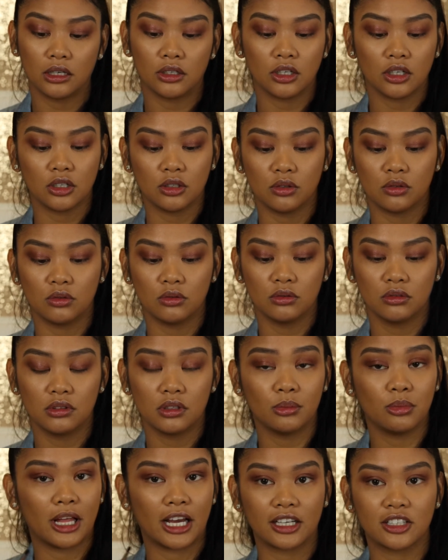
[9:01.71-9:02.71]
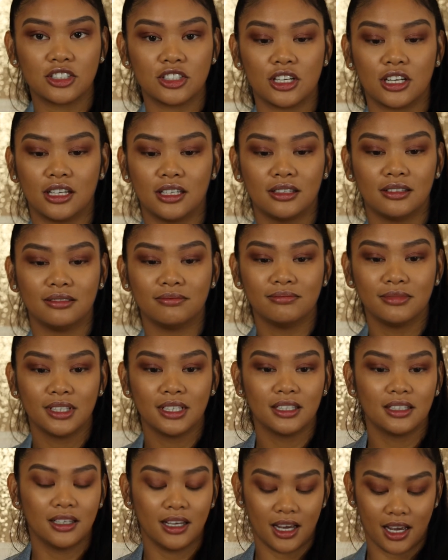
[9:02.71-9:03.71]
know, the black shade.
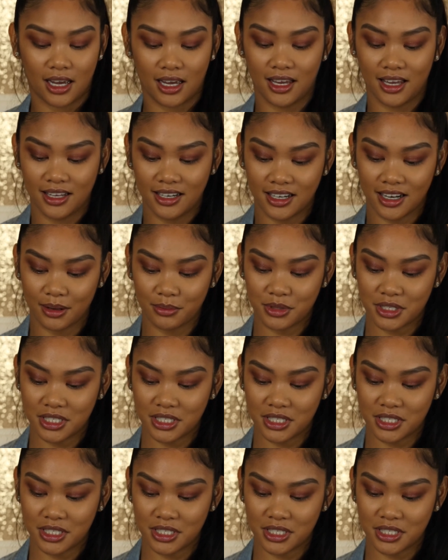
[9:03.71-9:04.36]
And I'm